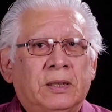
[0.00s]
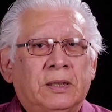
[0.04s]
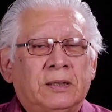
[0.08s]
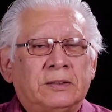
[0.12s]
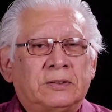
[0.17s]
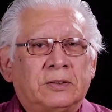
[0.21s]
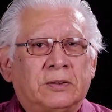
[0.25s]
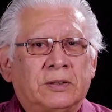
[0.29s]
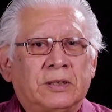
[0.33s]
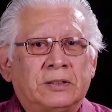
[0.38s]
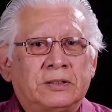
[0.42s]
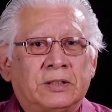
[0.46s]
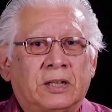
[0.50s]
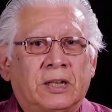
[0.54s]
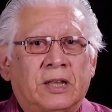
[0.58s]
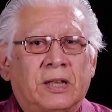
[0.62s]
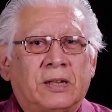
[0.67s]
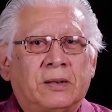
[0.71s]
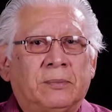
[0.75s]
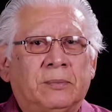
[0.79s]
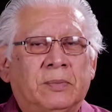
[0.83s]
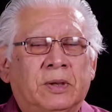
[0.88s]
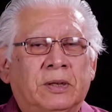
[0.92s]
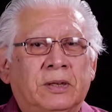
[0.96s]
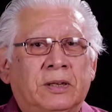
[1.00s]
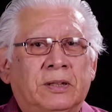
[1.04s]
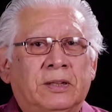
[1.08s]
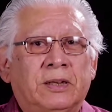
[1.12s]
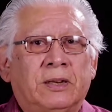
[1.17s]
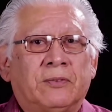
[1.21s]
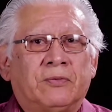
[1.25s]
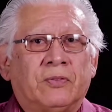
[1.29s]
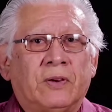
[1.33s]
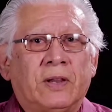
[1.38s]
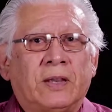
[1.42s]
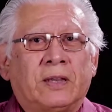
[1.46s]
So there's a lot of money
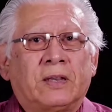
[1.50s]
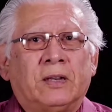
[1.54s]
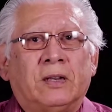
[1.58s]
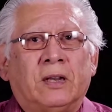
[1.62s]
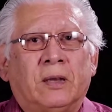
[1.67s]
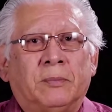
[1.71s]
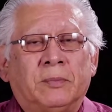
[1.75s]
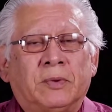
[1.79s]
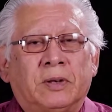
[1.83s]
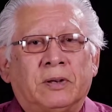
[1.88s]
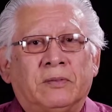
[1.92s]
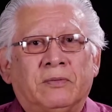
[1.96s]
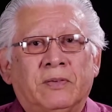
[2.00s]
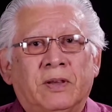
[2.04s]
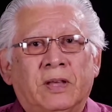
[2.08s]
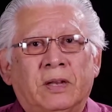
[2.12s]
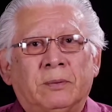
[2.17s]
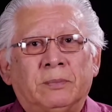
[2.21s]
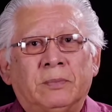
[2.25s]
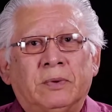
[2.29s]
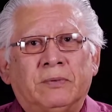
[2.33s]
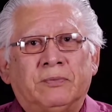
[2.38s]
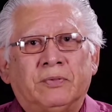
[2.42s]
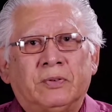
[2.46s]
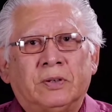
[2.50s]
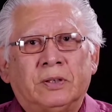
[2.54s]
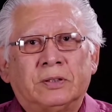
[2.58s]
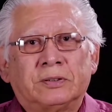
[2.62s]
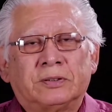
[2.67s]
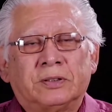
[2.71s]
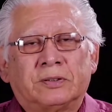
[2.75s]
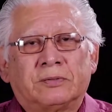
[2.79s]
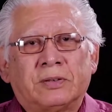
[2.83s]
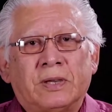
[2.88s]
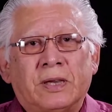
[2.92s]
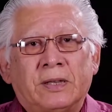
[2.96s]
there for economic development for us
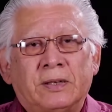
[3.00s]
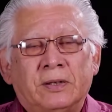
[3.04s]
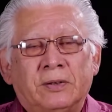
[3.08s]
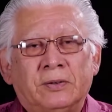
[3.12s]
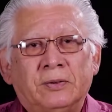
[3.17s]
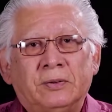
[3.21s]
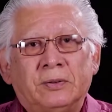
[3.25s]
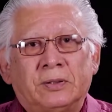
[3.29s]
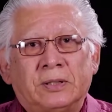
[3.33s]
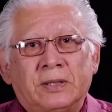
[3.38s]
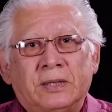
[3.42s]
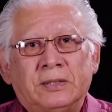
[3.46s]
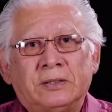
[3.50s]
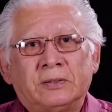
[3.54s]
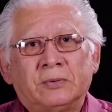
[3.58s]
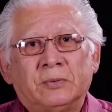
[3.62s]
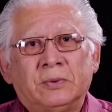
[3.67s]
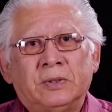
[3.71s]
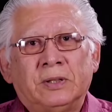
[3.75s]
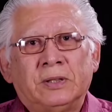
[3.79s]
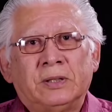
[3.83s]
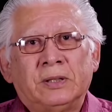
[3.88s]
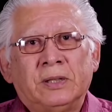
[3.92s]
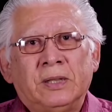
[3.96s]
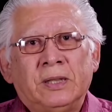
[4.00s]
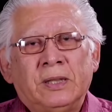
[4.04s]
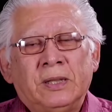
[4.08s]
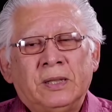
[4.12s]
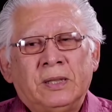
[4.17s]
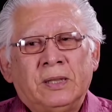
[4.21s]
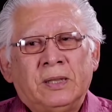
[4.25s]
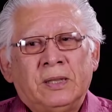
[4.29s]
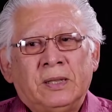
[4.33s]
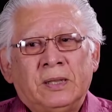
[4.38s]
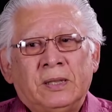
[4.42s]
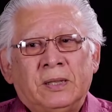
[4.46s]
to try to do things with.
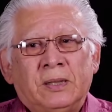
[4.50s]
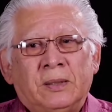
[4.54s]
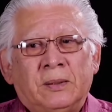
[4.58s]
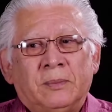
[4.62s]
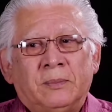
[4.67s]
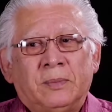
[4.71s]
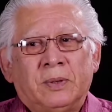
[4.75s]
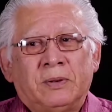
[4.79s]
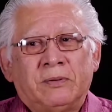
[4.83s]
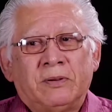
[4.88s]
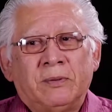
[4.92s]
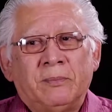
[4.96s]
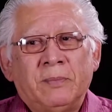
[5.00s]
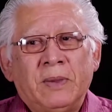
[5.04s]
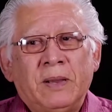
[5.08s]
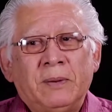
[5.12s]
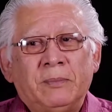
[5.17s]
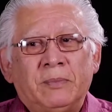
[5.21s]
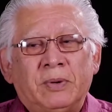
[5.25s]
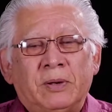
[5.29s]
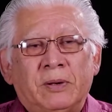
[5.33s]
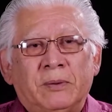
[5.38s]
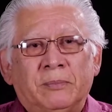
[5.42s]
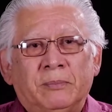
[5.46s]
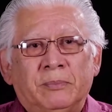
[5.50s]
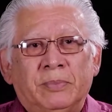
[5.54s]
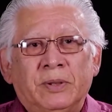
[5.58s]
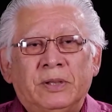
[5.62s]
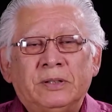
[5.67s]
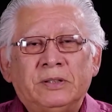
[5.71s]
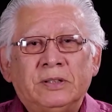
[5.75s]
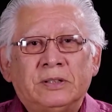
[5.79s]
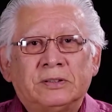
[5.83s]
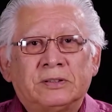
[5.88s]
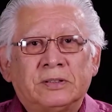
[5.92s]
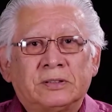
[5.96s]
But remember,
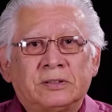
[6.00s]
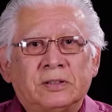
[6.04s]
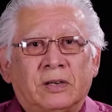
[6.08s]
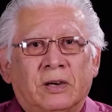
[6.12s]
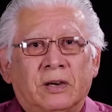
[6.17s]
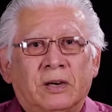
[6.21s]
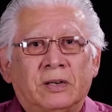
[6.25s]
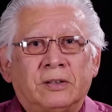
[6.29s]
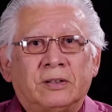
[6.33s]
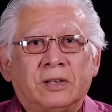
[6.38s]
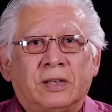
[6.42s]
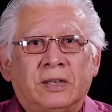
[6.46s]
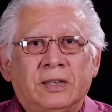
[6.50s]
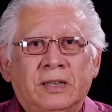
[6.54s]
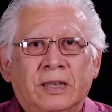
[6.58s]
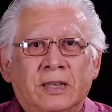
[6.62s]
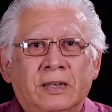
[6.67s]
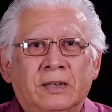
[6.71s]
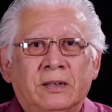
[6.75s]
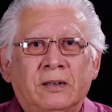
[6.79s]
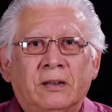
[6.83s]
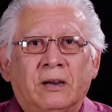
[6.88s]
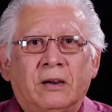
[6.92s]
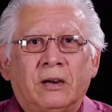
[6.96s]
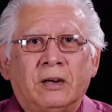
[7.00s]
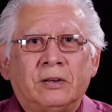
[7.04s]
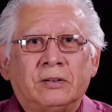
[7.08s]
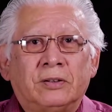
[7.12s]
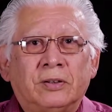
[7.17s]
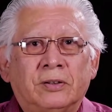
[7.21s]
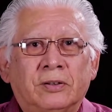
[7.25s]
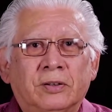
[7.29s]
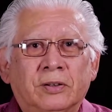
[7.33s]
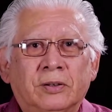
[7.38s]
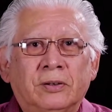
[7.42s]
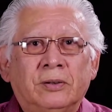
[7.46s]
business is hard to get and hard
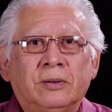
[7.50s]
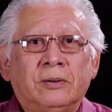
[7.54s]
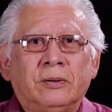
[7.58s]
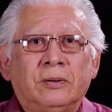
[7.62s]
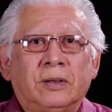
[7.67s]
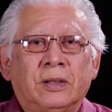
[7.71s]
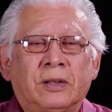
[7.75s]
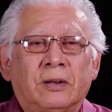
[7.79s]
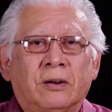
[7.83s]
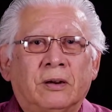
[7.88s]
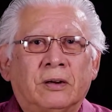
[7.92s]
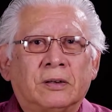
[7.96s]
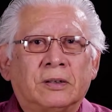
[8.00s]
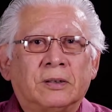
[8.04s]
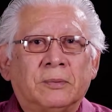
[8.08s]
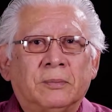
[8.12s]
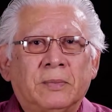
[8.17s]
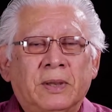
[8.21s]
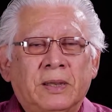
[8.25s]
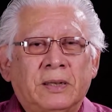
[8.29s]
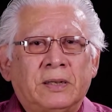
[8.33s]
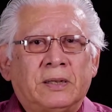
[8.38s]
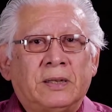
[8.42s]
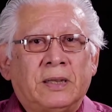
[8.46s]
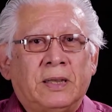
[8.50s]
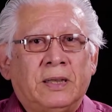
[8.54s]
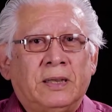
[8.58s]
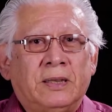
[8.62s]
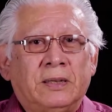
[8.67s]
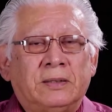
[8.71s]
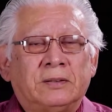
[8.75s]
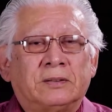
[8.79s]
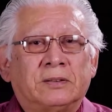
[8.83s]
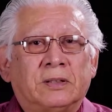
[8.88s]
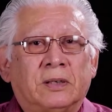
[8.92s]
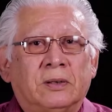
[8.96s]
to do and hard to
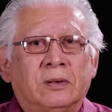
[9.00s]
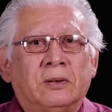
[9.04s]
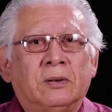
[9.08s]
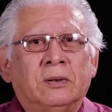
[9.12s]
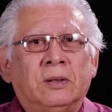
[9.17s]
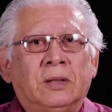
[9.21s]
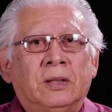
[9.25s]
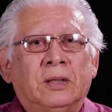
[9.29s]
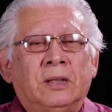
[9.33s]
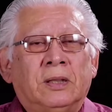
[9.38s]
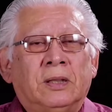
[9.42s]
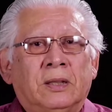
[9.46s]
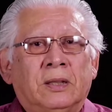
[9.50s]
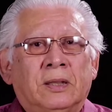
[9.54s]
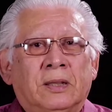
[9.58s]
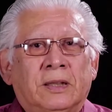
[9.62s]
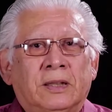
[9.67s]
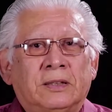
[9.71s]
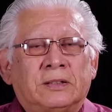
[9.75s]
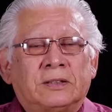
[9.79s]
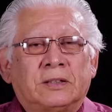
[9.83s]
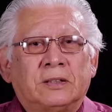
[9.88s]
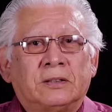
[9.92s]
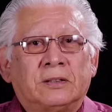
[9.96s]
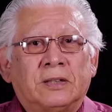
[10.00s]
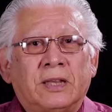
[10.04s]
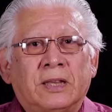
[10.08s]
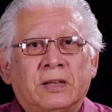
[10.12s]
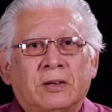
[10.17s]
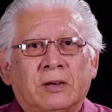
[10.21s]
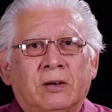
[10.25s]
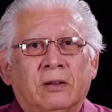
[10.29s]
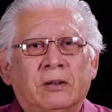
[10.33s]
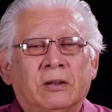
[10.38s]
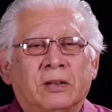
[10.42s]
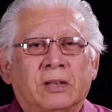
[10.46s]
maintain. So it's going to
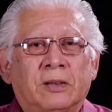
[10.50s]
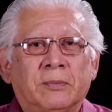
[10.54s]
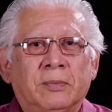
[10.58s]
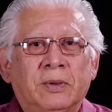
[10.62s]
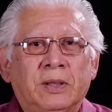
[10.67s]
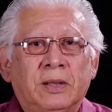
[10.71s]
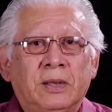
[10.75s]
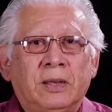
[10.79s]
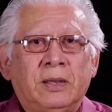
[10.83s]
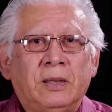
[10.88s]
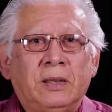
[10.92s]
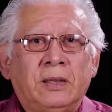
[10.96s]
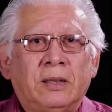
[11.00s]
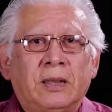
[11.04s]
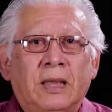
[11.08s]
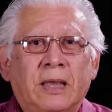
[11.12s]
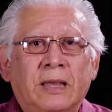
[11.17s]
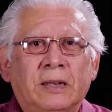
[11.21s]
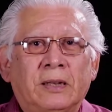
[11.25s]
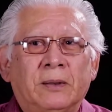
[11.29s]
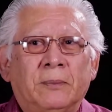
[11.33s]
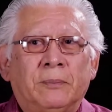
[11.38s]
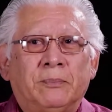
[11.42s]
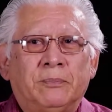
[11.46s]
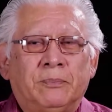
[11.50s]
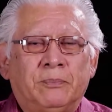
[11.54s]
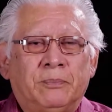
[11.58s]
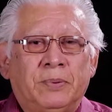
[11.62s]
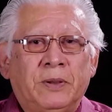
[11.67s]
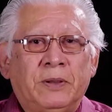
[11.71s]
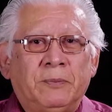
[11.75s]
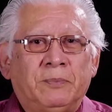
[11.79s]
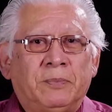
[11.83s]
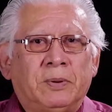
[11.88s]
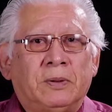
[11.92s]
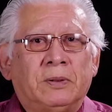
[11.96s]
take all the committee and the
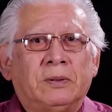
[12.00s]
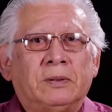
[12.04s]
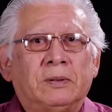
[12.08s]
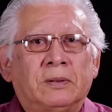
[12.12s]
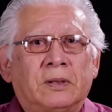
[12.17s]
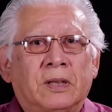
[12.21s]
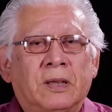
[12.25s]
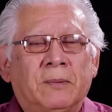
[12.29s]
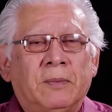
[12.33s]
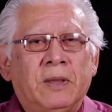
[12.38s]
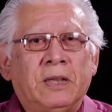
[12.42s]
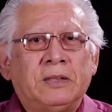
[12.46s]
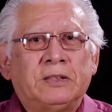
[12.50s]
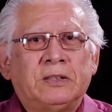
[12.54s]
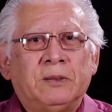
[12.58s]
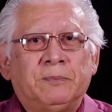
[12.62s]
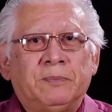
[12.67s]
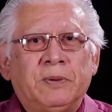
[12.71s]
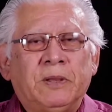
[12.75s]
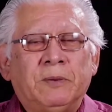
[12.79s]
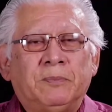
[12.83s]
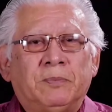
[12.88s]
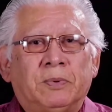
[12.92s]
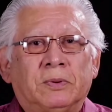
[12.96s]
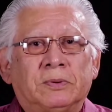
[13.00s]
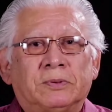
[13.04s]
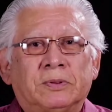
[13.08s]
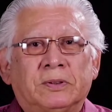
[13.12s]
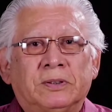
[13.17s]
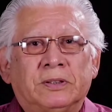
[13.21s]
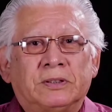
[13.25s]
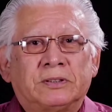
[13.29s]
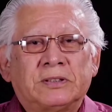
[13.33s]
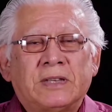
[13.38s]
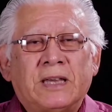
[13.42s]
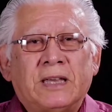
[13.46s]
people, Comanche people, to
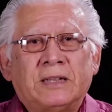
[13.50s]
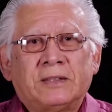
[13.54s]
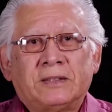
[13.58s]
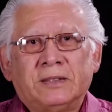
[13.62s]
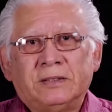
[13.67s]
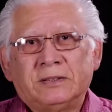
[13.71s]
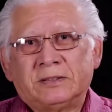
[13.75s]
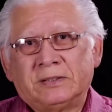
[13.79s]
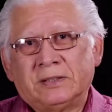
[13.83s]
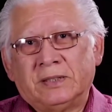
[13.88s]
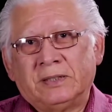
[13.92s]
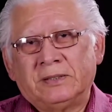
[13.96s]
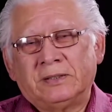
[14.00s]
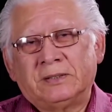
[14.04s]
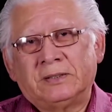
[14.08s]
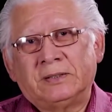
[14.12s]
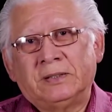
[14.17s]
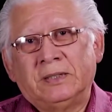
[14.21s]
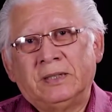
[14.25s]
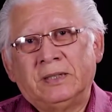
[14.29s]
decide these things.